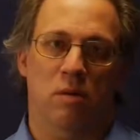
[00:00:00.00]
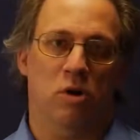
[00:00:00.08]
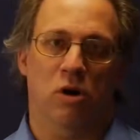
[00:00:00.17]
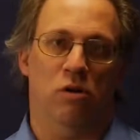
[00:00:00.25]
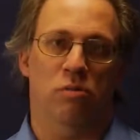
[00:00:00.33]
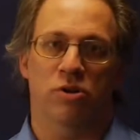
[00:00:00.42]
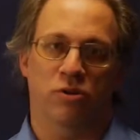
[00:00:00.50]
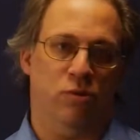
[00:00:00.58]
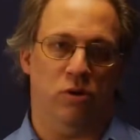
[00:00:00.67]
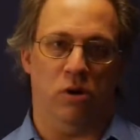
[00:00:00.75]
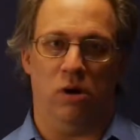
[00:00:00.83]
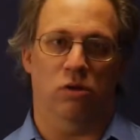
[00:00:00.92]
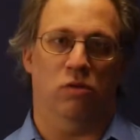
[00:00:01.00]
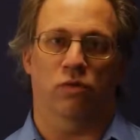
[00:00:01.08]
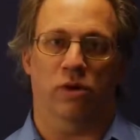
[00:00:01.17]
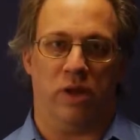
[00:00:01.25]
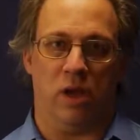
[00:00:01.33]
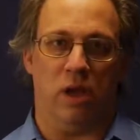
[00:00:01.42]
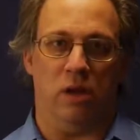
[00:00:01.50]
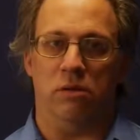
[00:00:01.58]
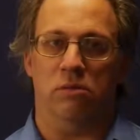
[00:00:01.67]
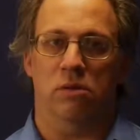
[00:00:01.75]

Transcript: home and do it all over again.